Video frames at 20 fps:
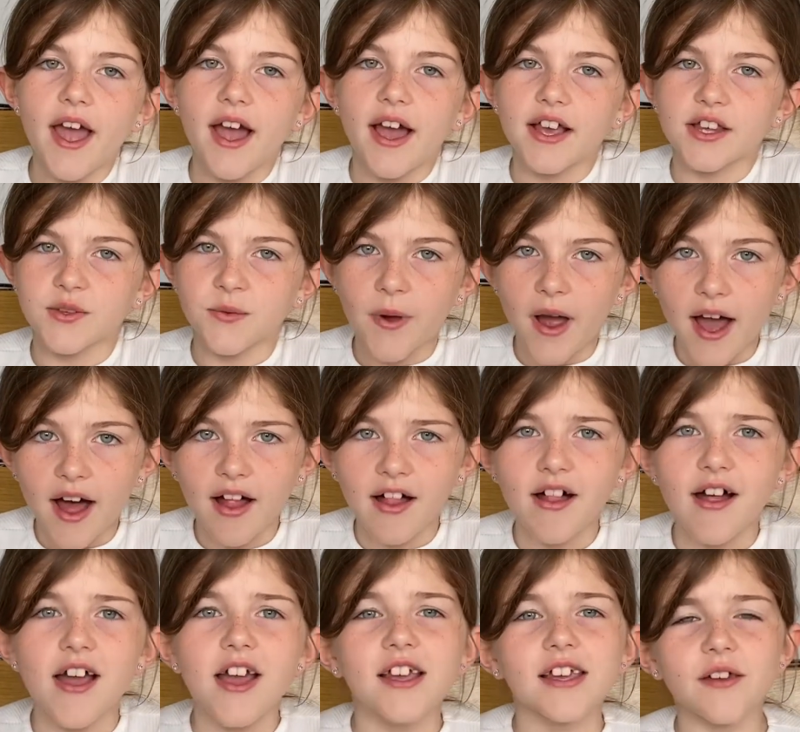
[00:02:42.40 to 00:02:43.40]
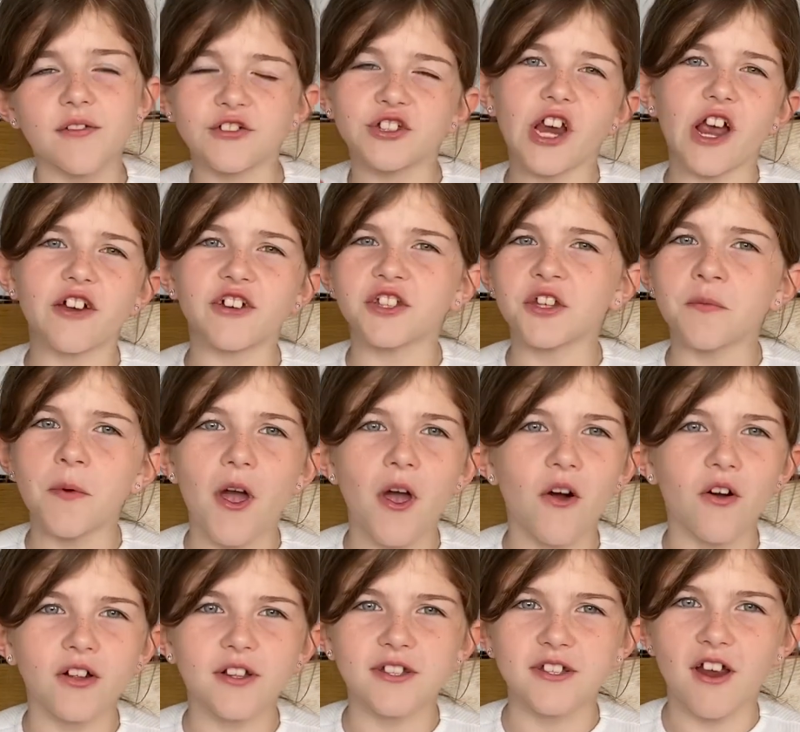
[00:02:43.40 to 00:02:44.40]
as well, give a shout out to my
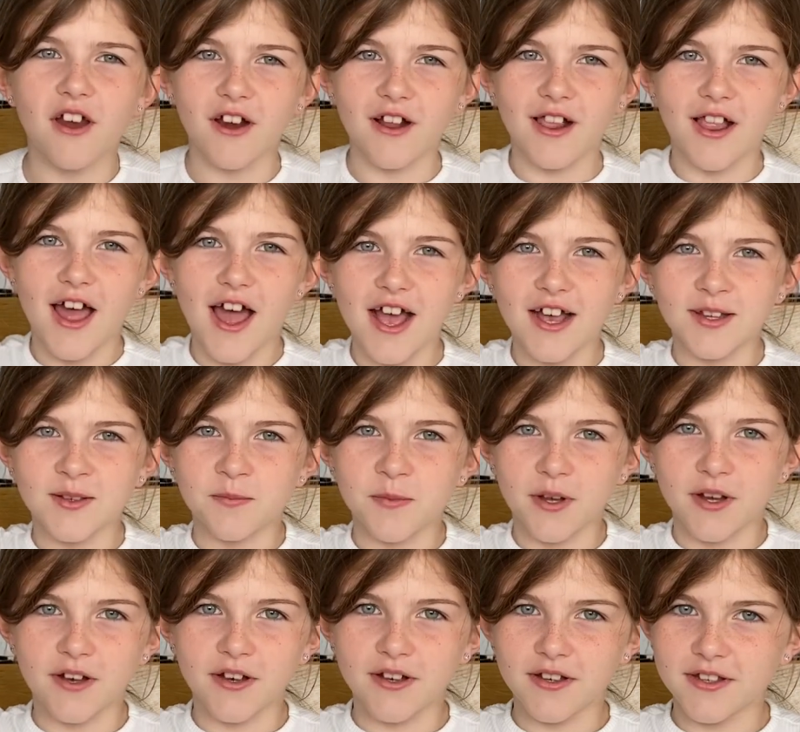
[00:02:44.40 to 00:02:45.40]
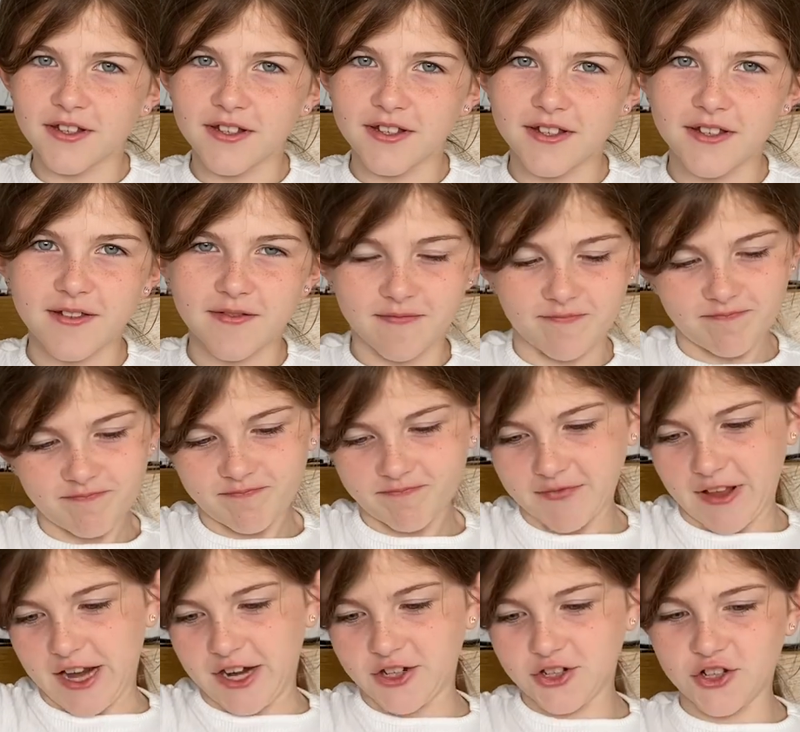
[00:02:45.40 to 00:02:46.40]
whole entire class because
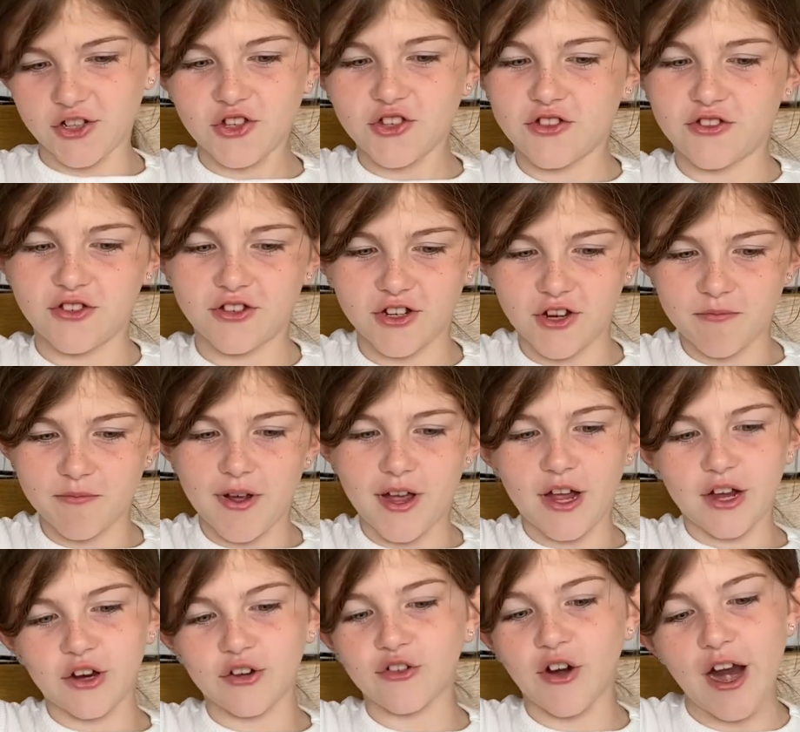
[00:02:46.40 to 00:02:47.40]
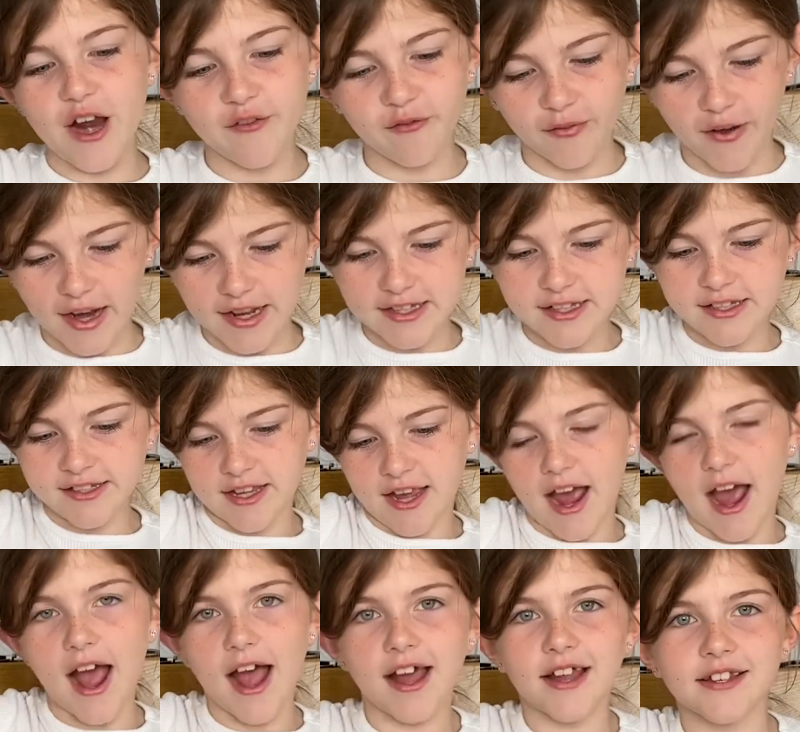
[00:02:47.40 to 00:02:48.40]
they're just great friends
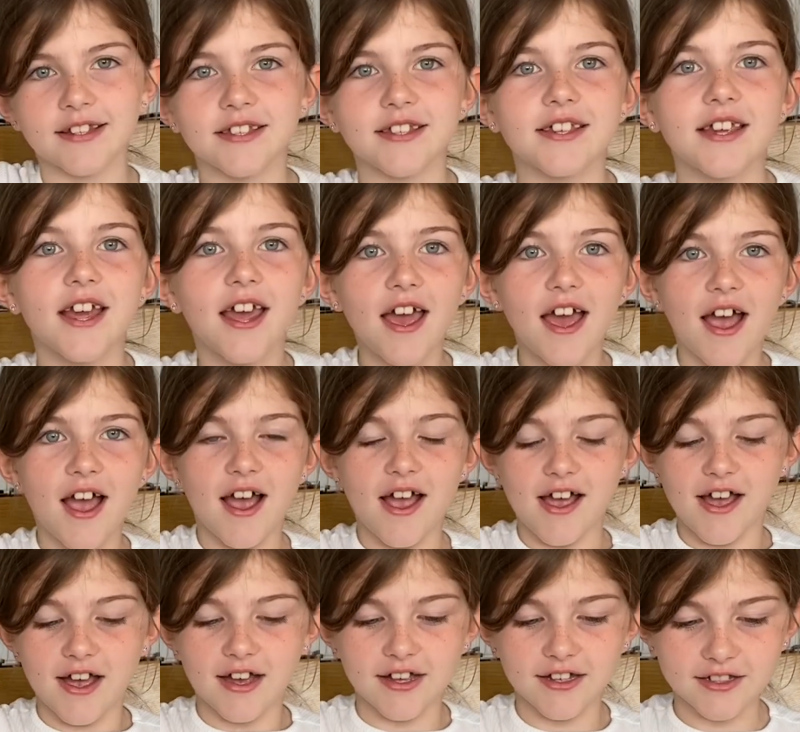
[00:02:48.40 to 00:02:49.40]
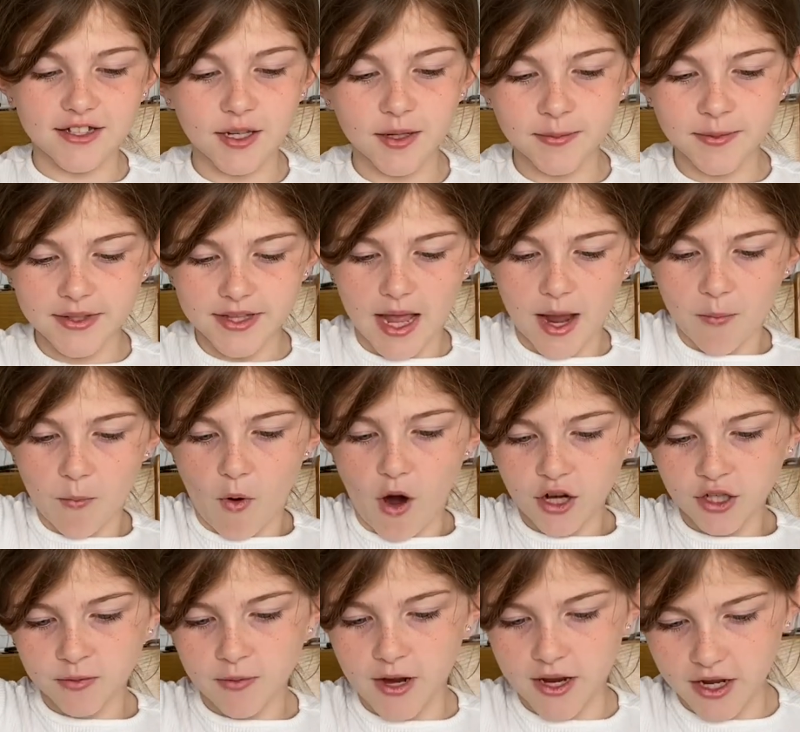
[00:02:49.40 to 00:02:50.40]
and uh, some of them
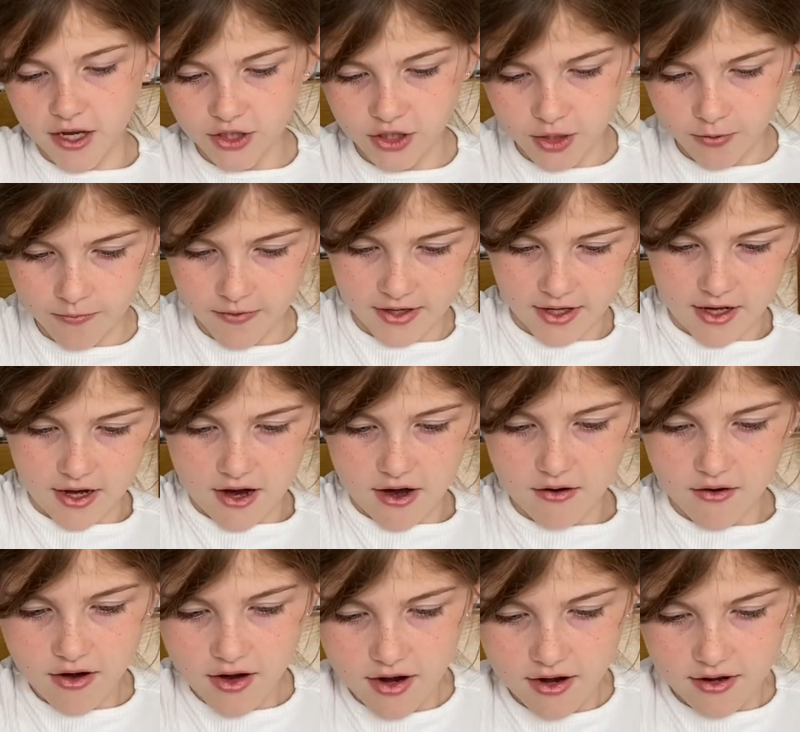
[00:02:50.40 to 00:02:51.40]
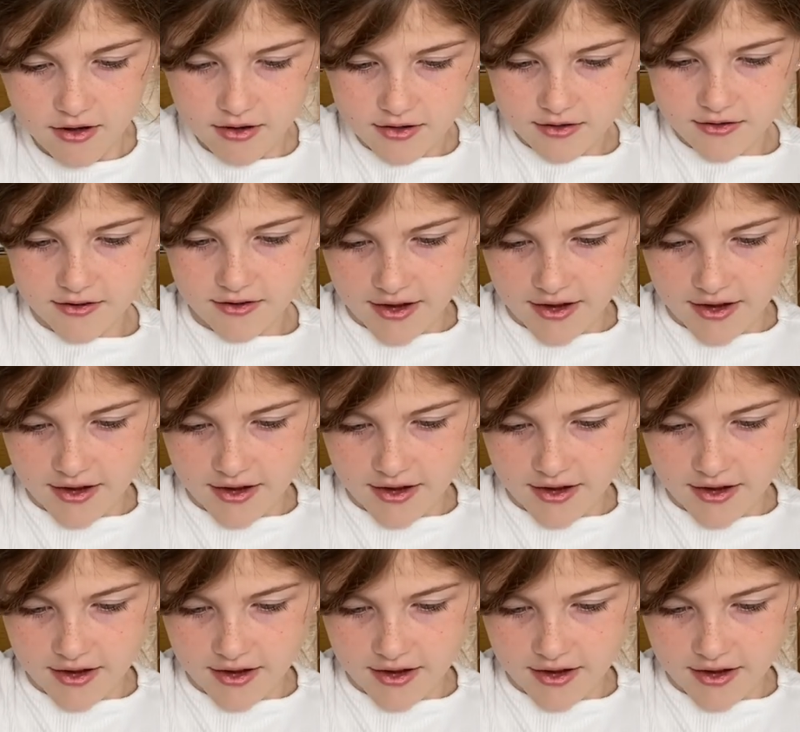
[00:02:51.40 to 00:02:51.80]
watch my YouTube video. So